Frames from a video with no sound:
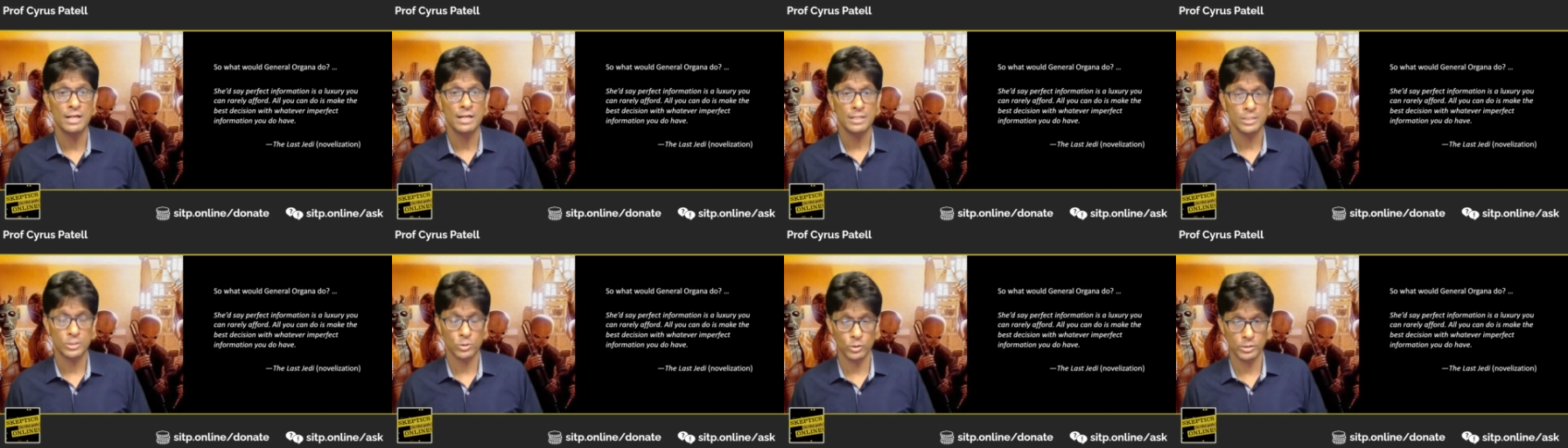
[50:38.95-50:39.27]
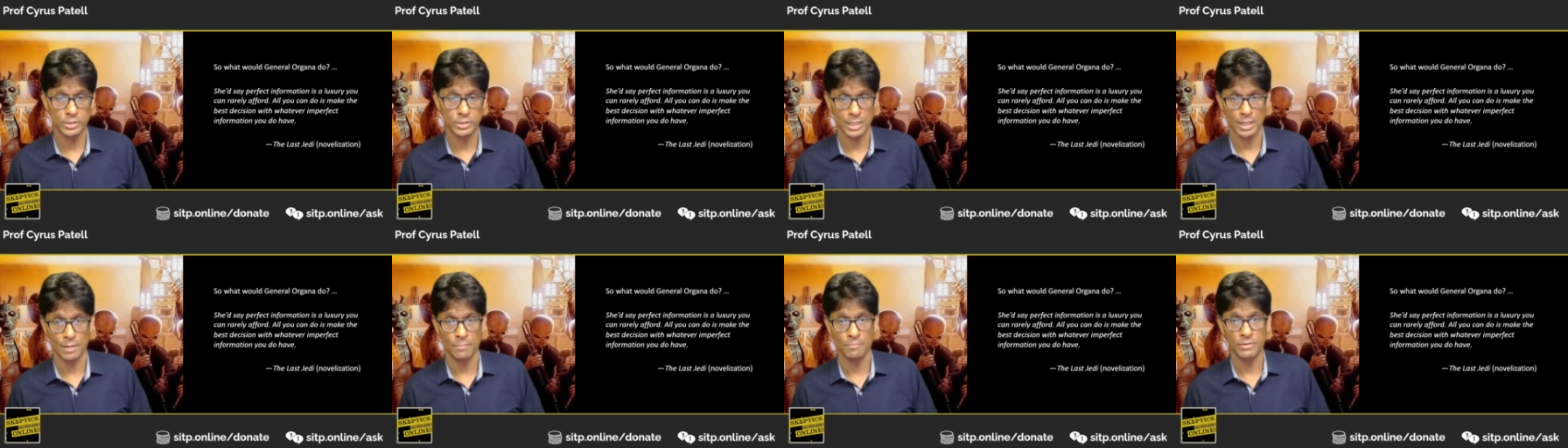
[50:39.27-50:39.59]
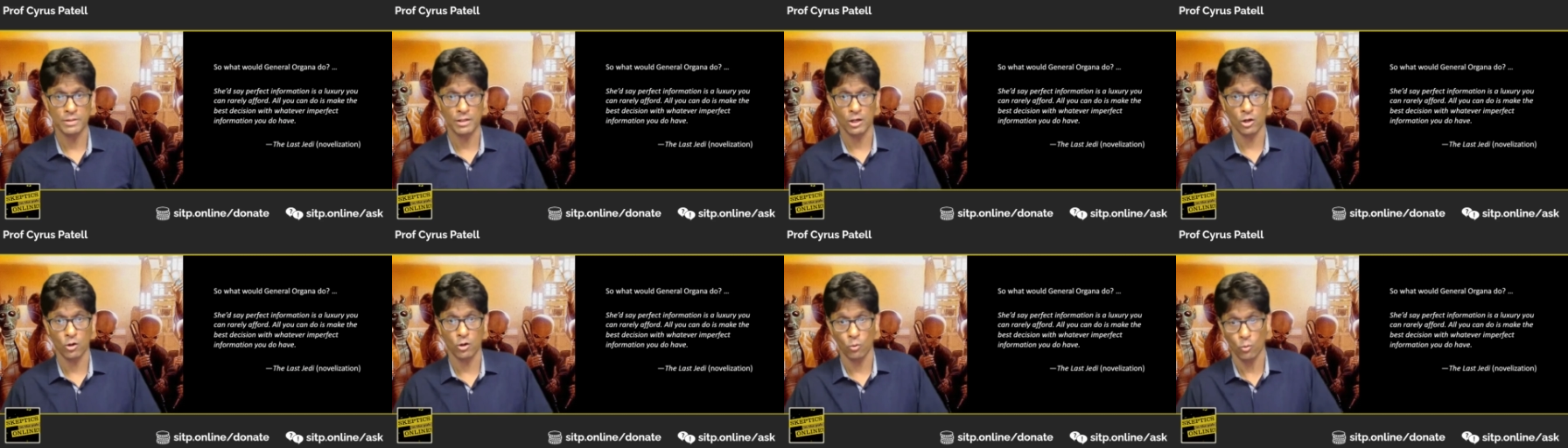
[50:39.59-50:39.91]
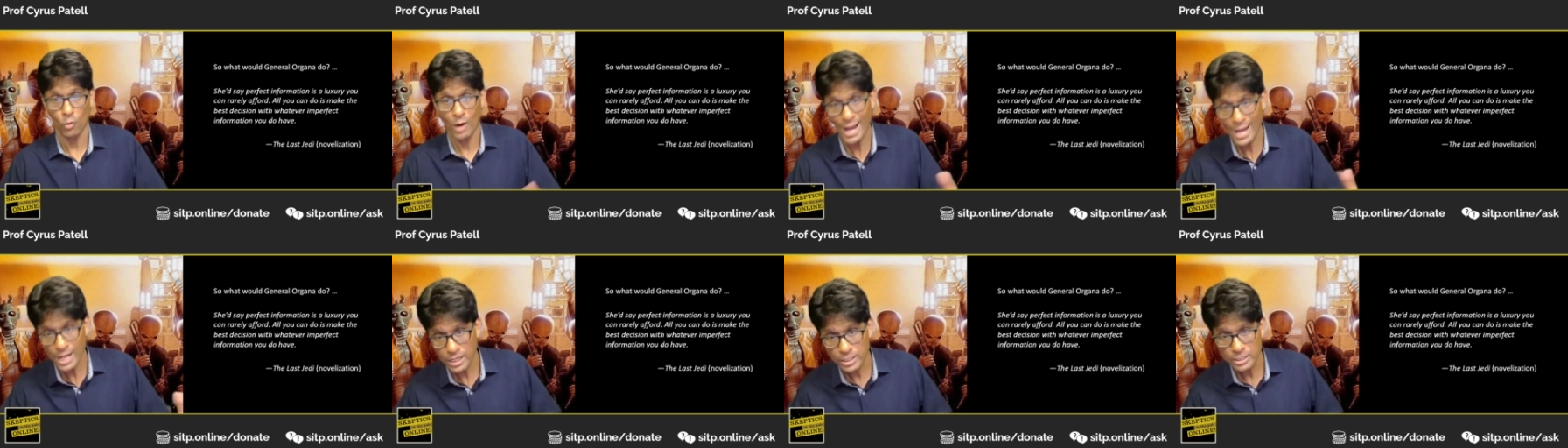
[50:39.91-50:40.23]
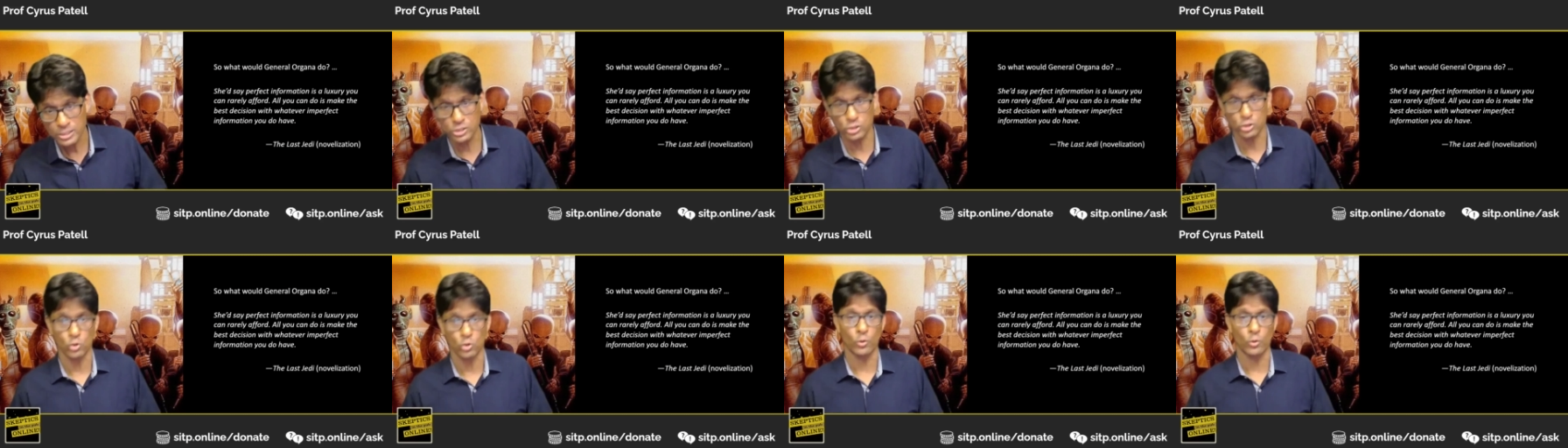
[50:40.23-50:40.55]
to attempt the grand
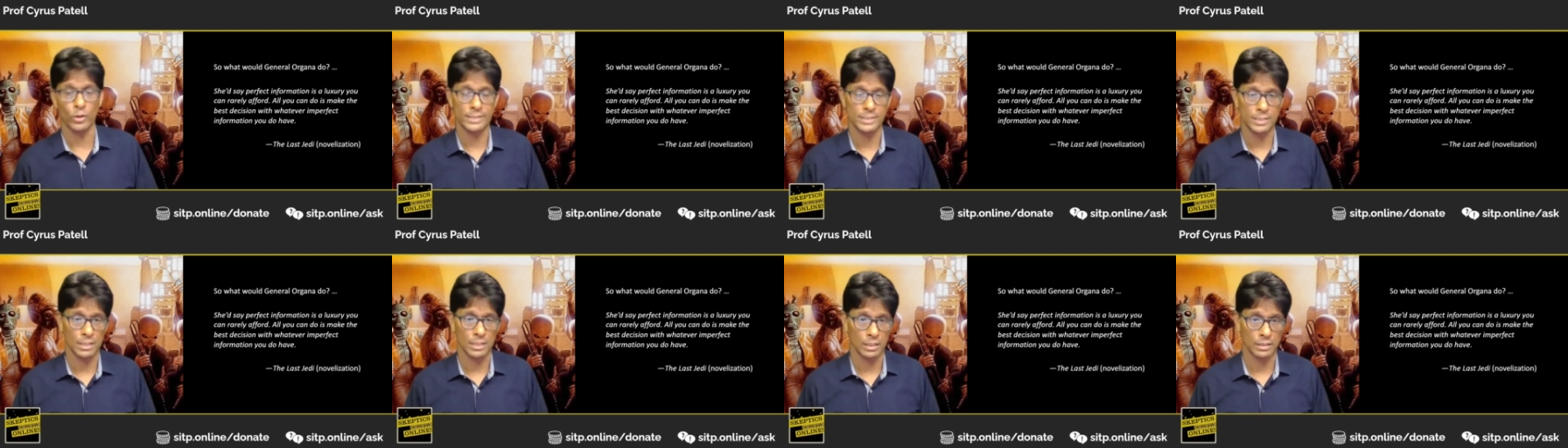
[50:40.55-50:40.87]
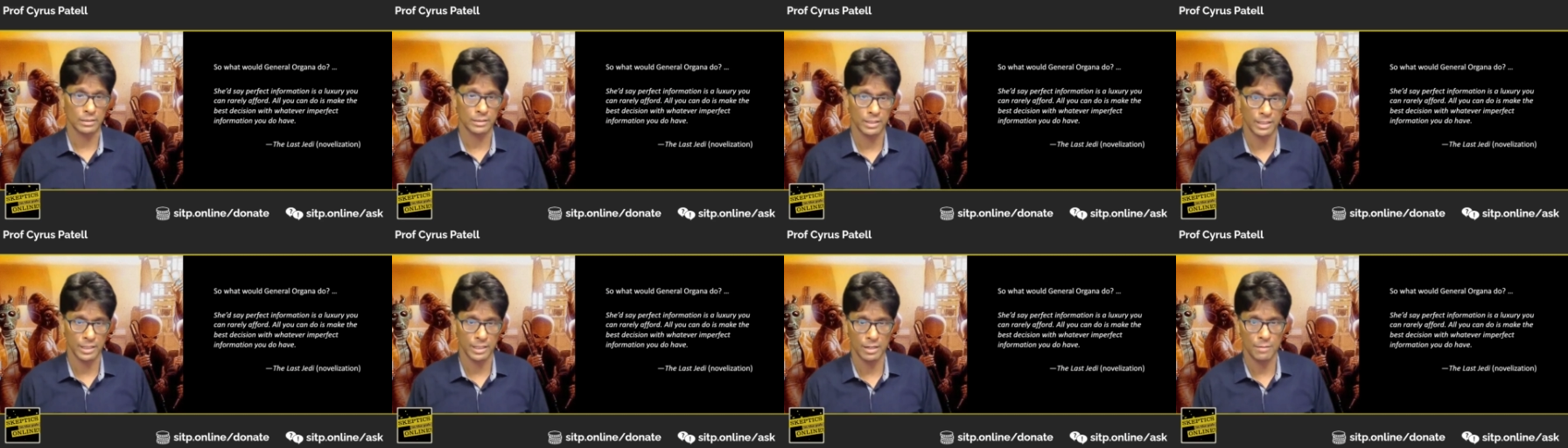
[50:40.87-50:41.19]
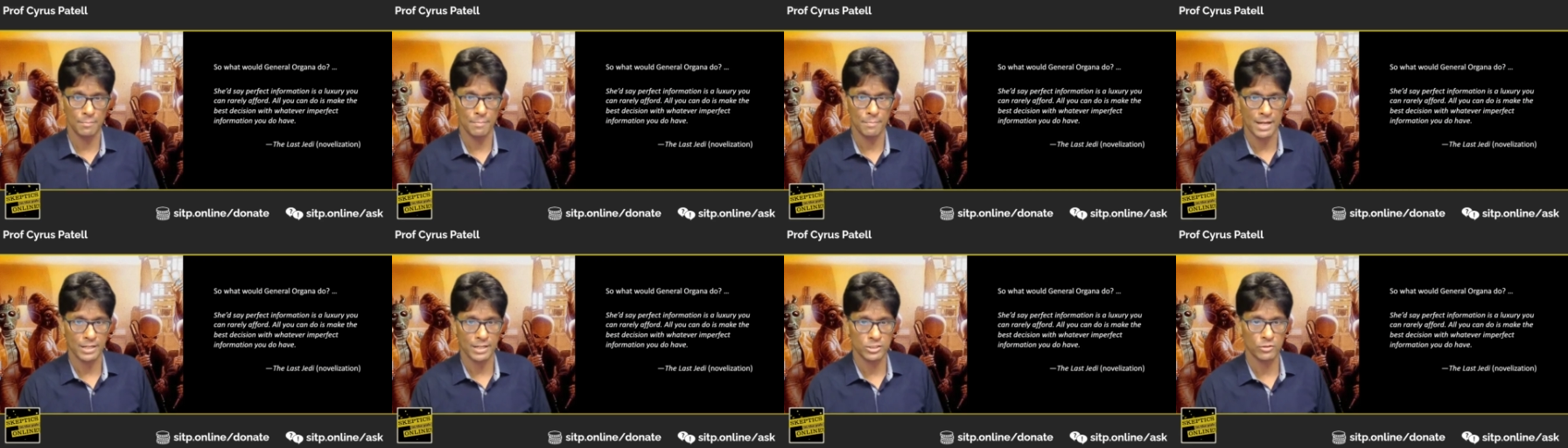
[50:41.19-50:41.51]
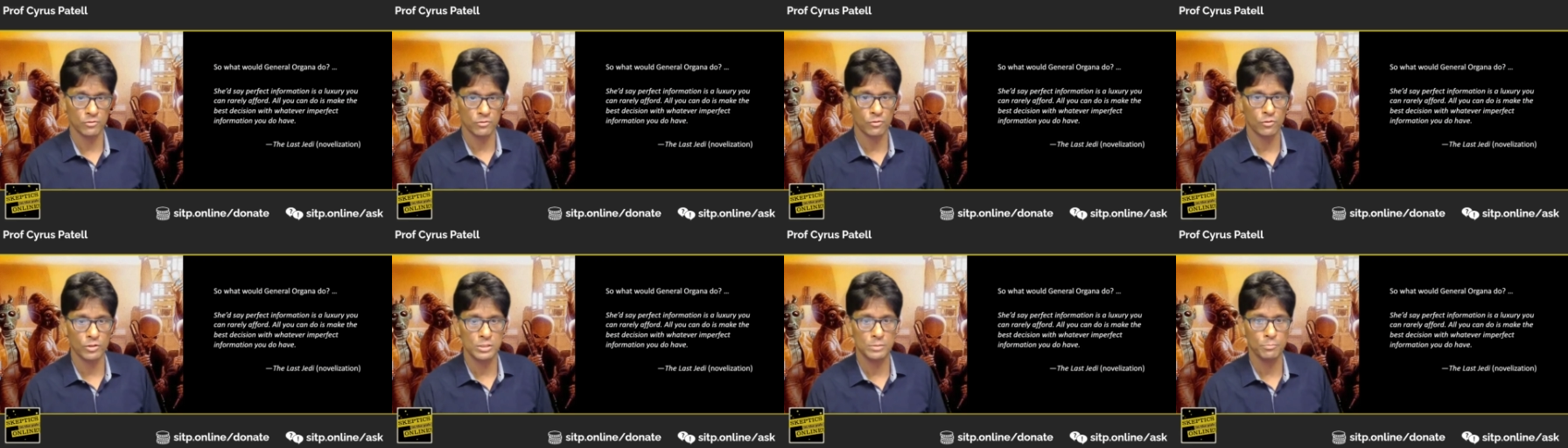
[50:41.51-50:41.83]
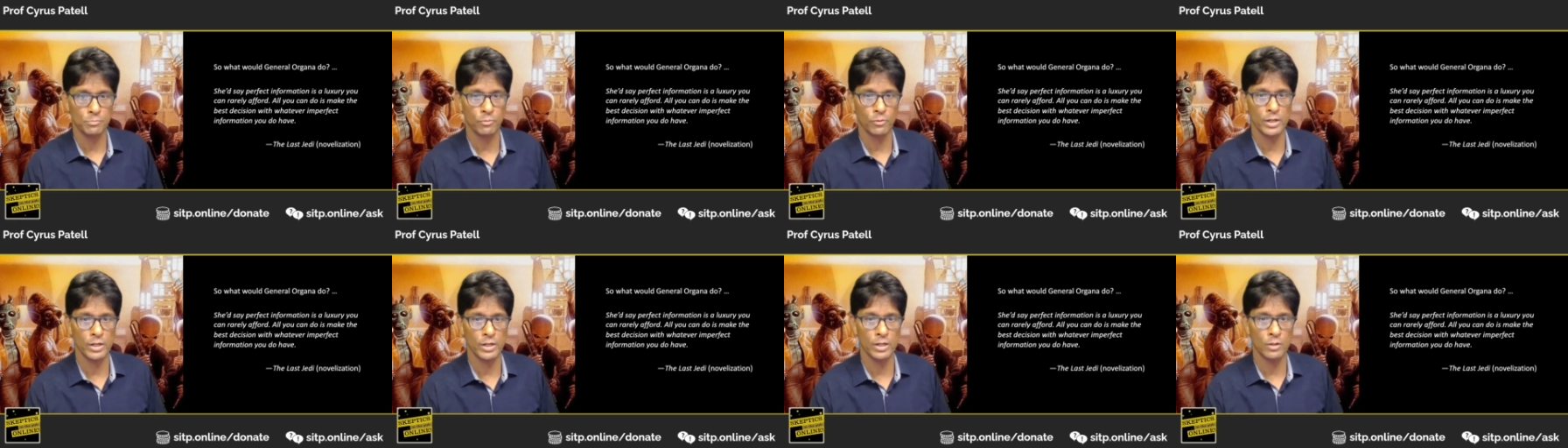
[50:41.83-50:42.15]
storytelling that he'd imagined for his
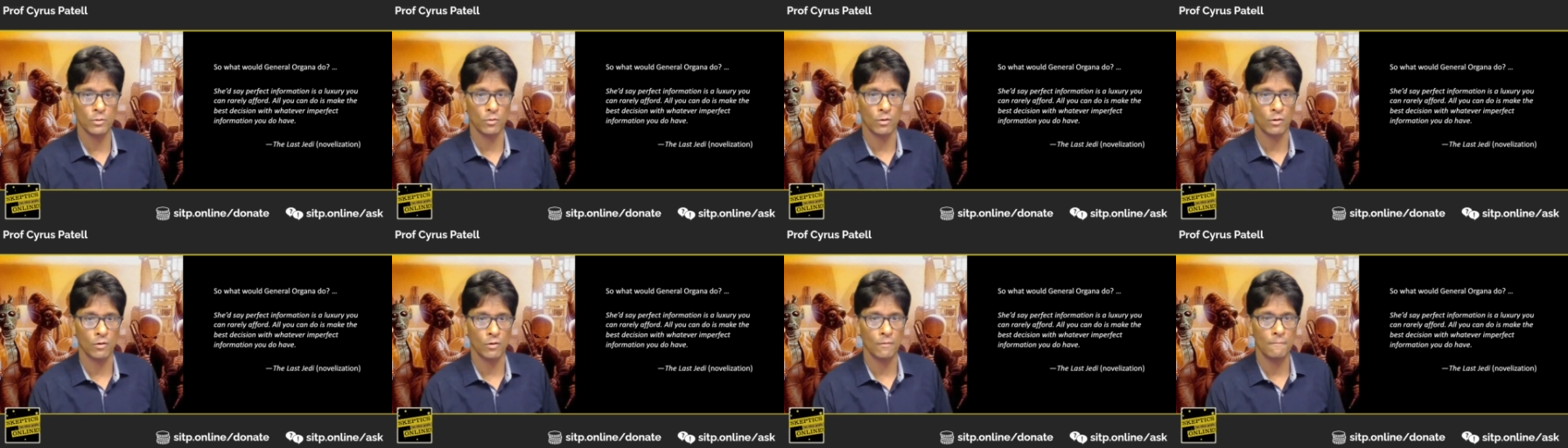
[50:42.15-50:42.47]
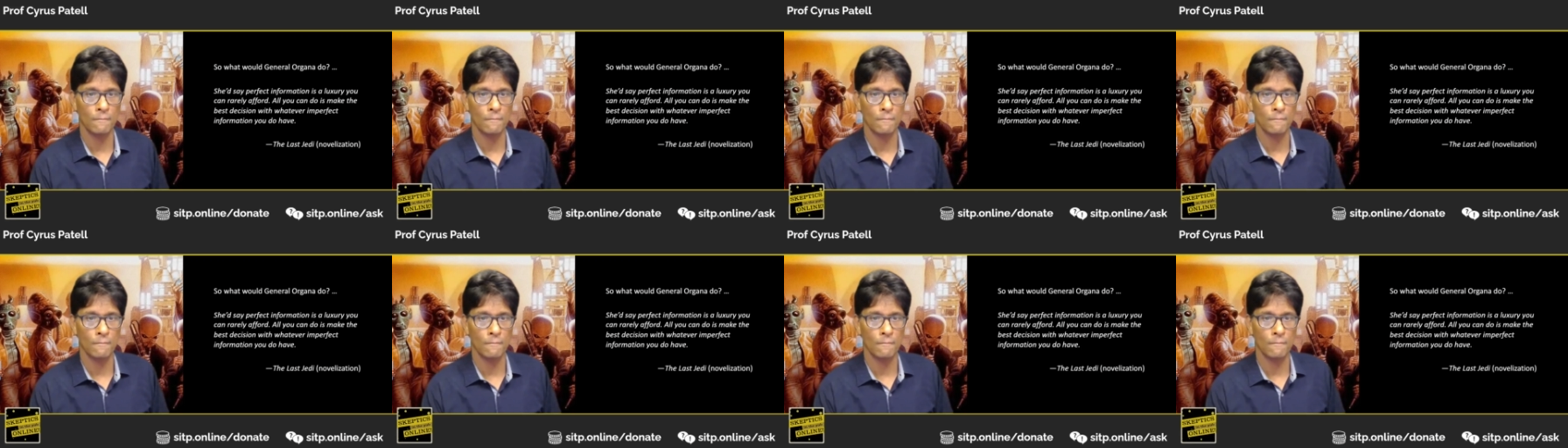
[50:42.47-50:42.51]
prequel.